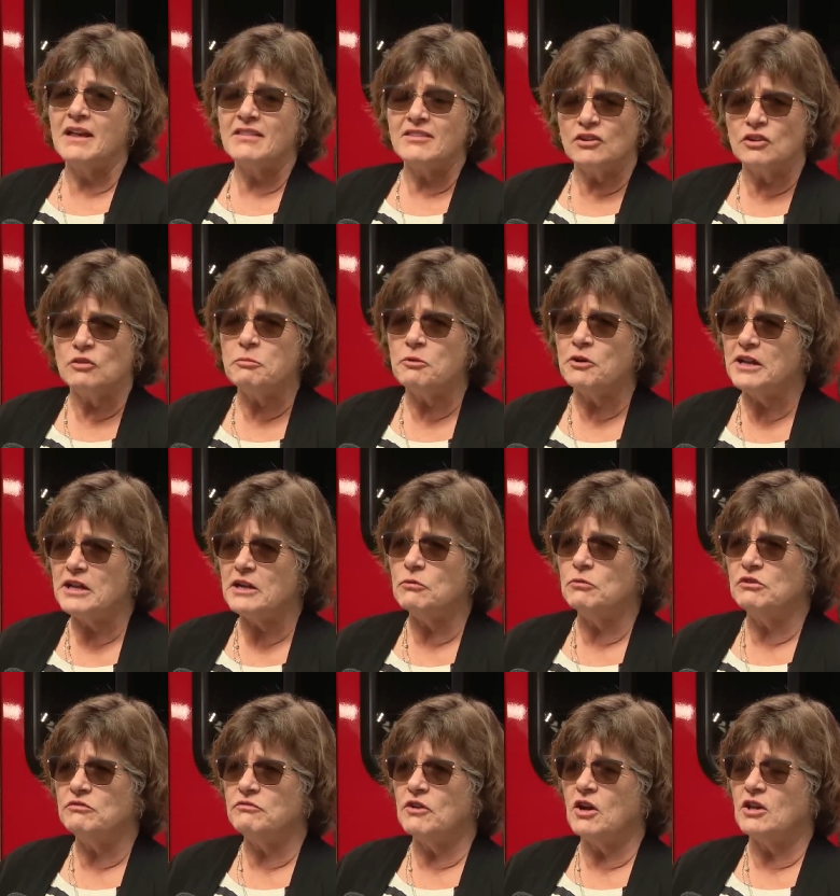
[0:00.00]
the Newport
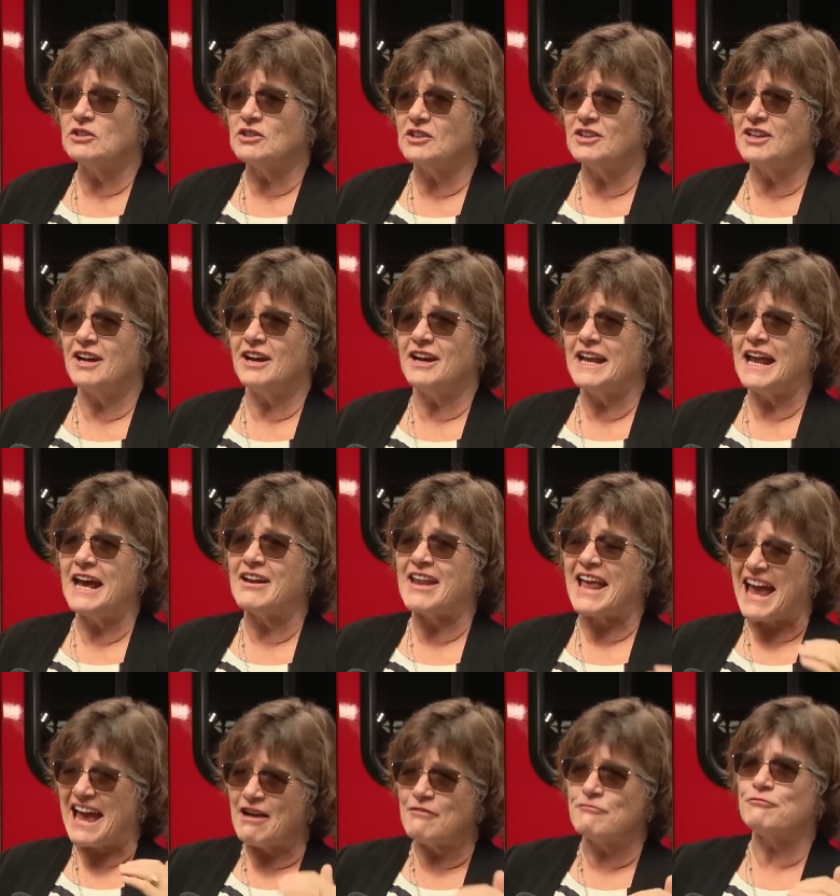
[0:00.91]
Inglewood fault could cut out
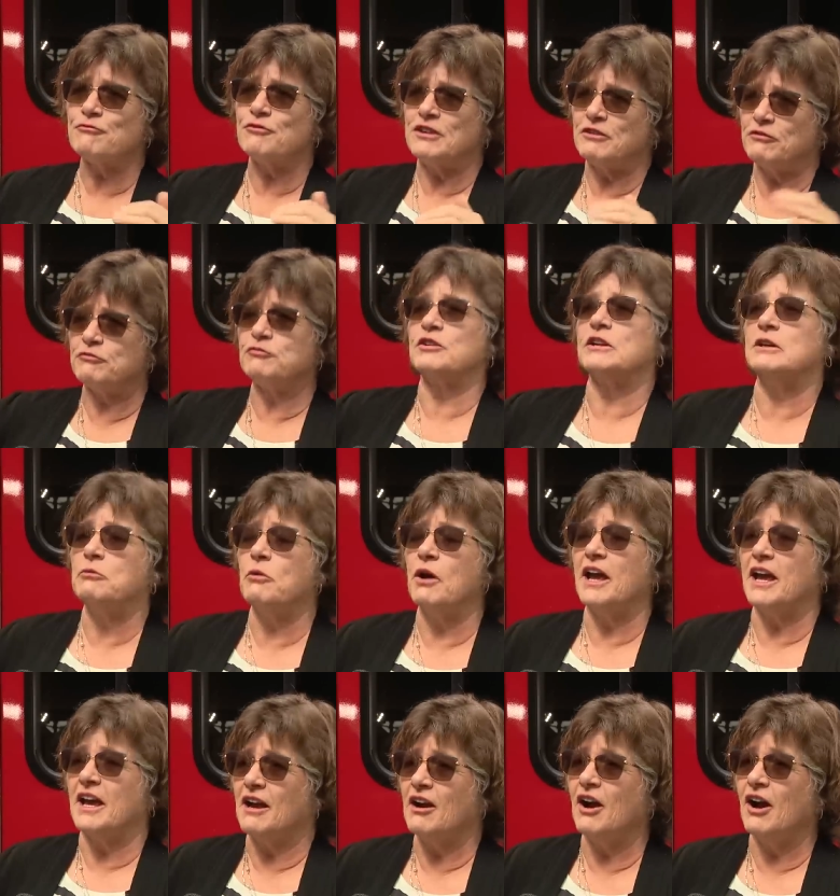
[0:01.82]
every
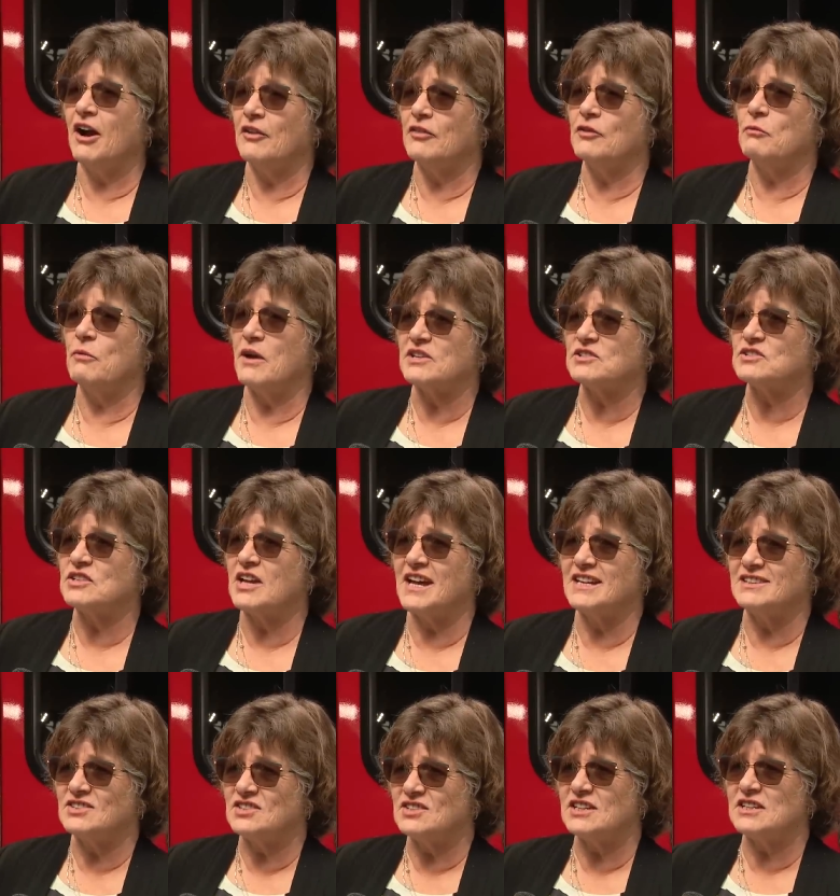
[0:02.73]
freeway on the west
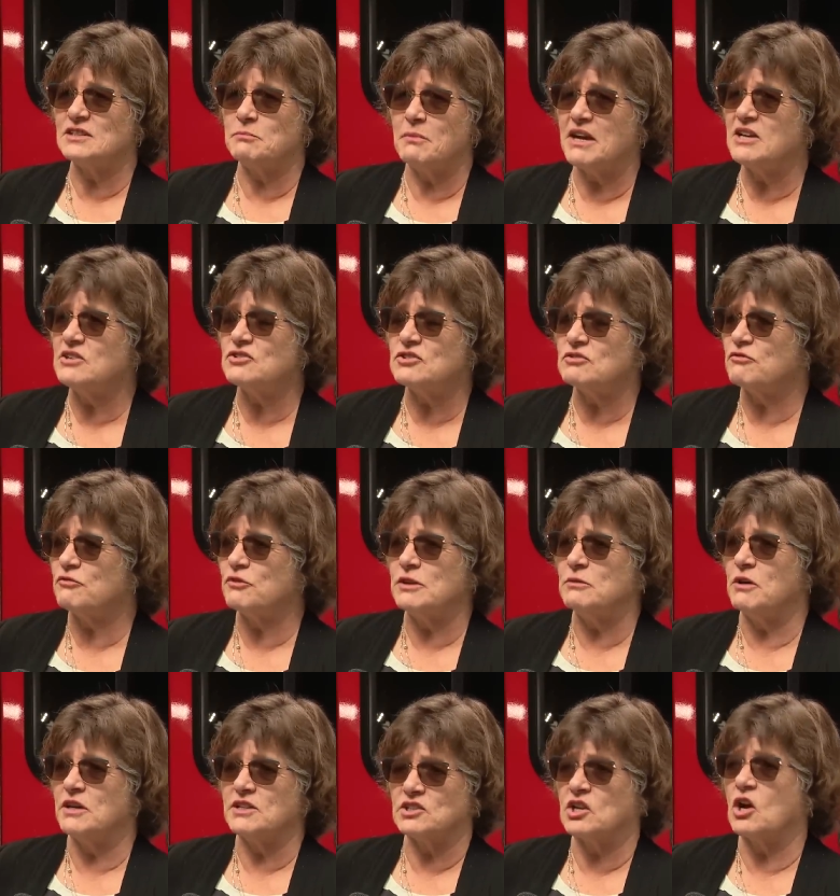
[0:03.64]
side. Six major
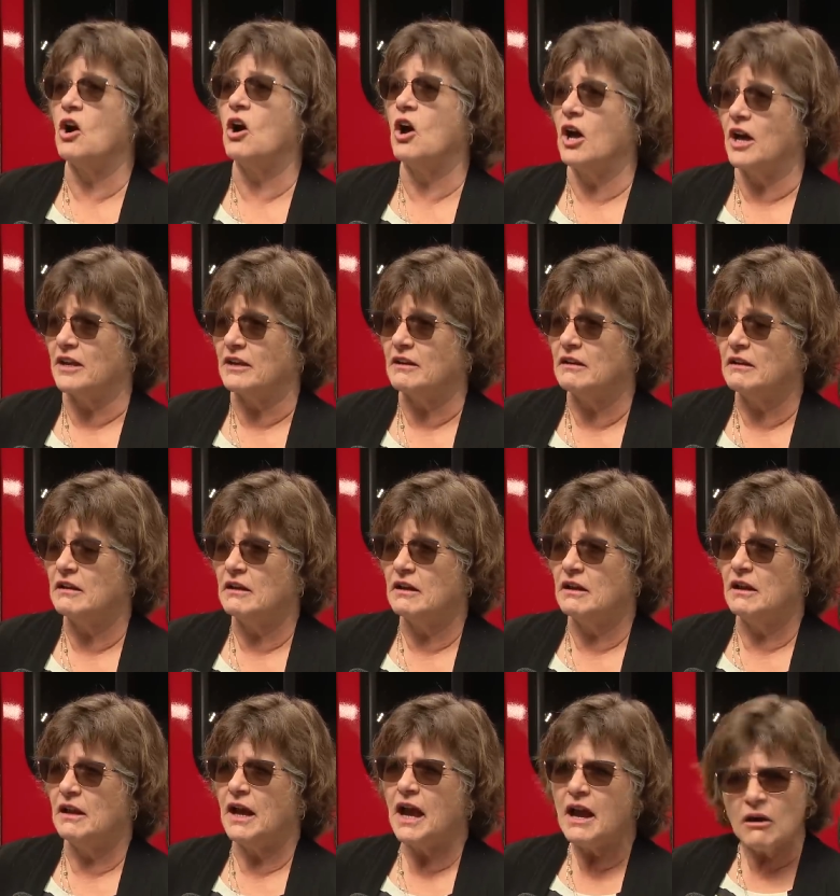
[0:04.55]
freeways gone.
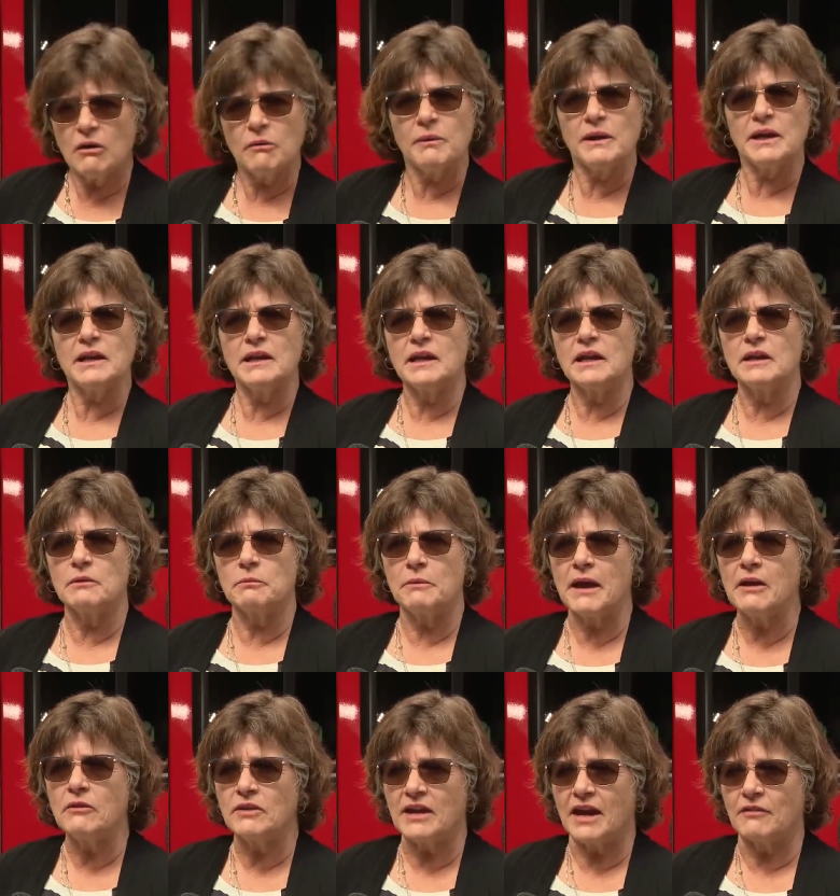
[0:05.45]
How are we going to get
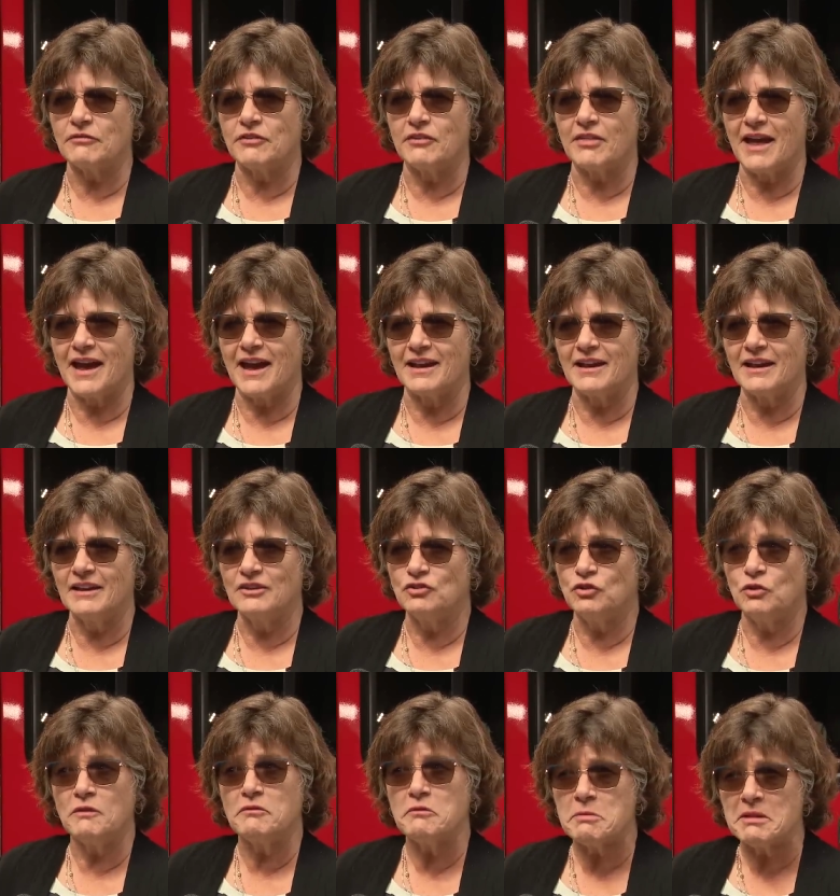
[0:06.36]
around after that?
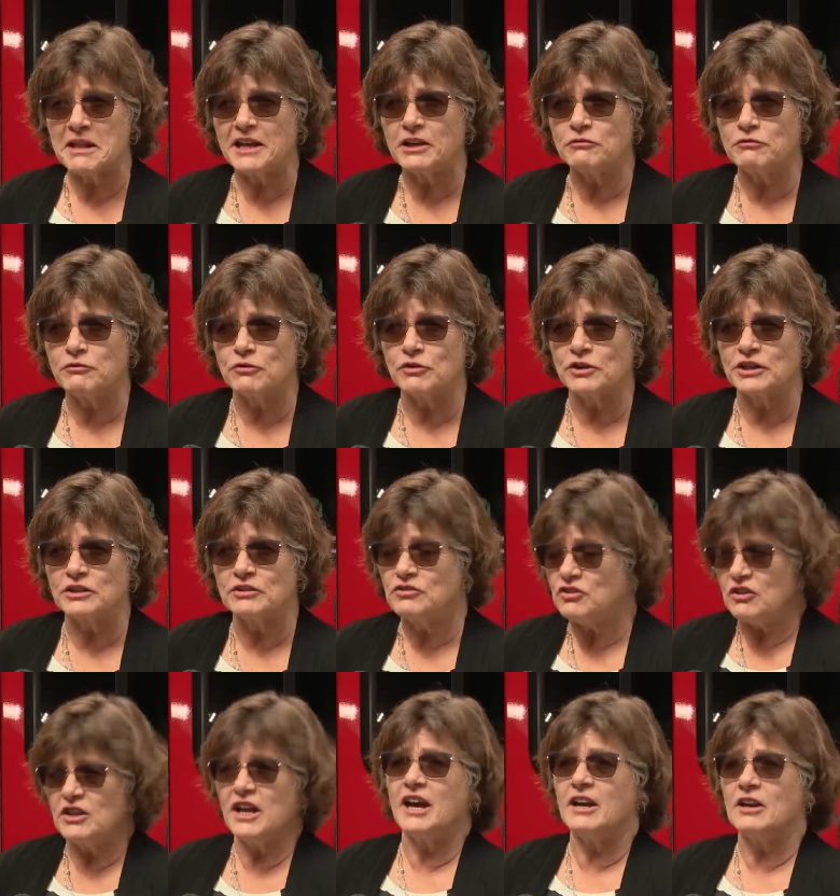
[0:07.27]
Do you have a plan for it?
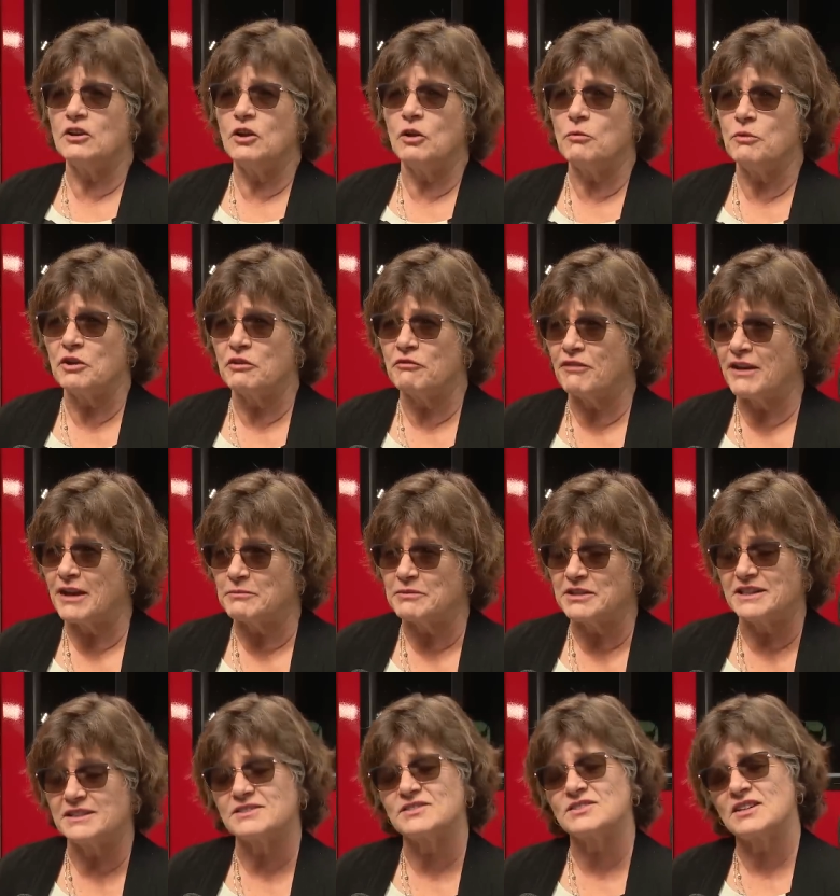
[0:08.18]
Do you know how to know where your
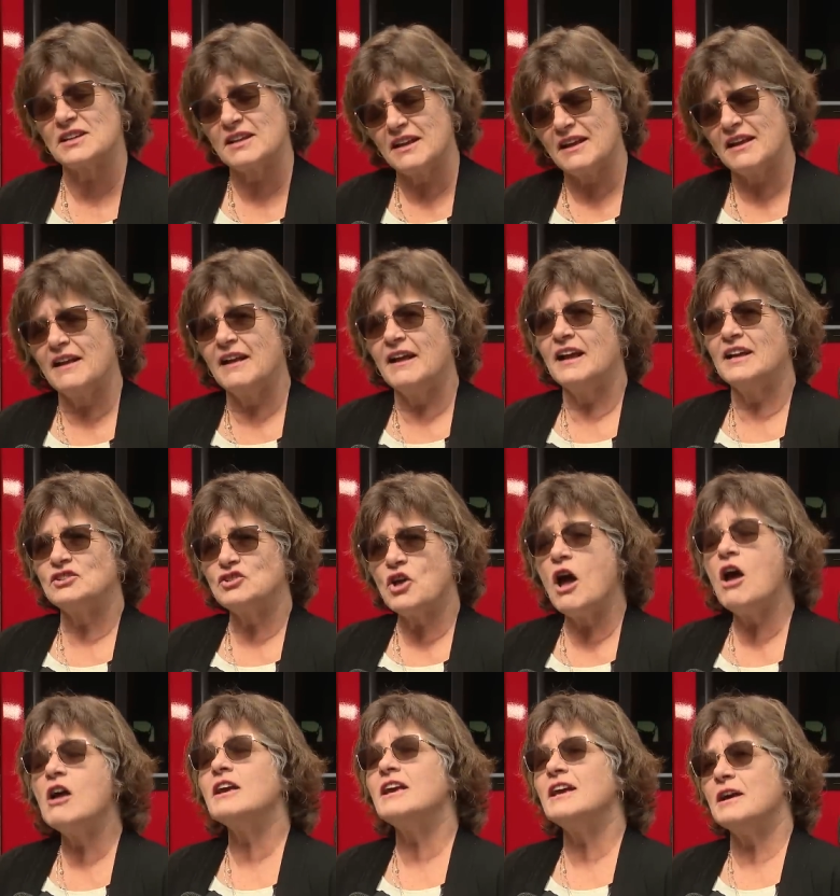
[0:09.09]
family is?
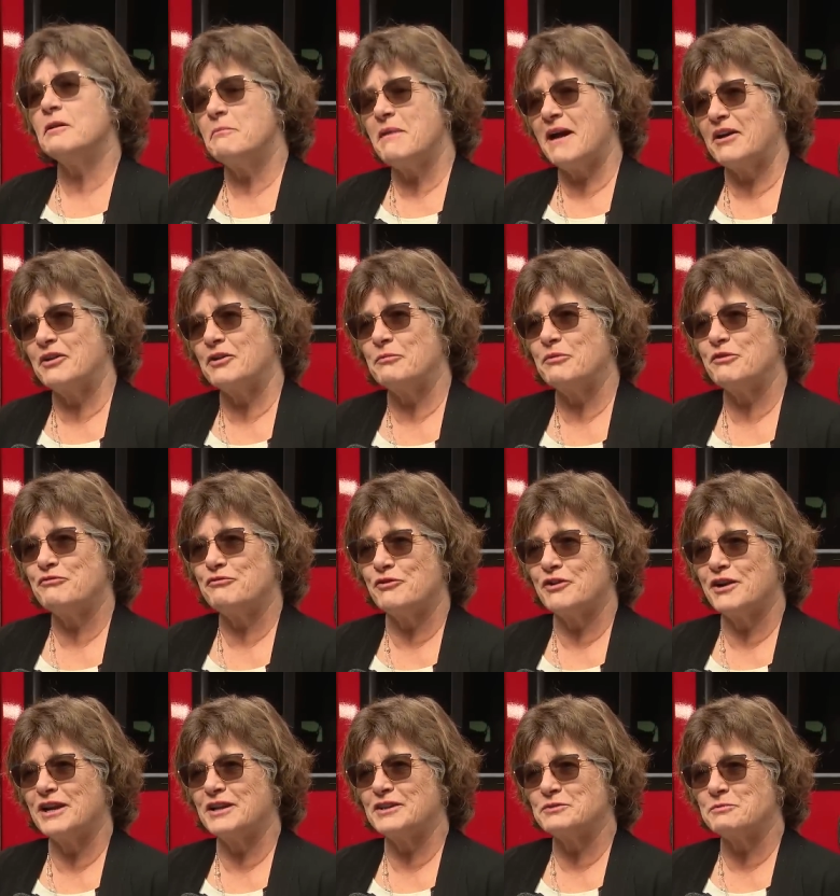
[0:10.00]
Talking about it
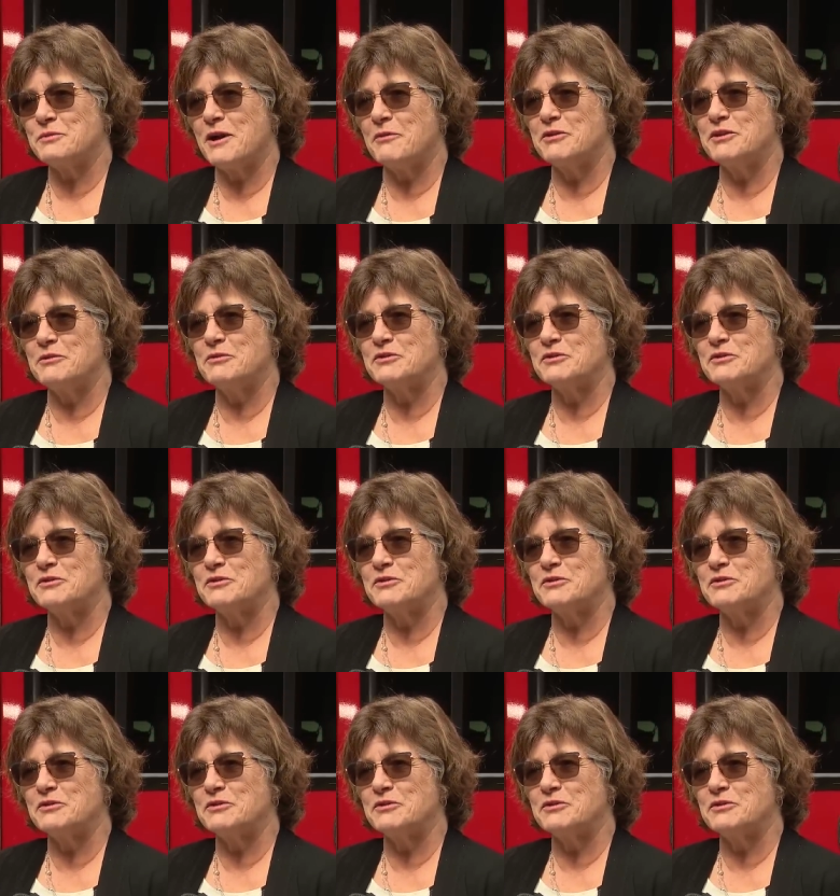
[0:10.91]
beforehand is probably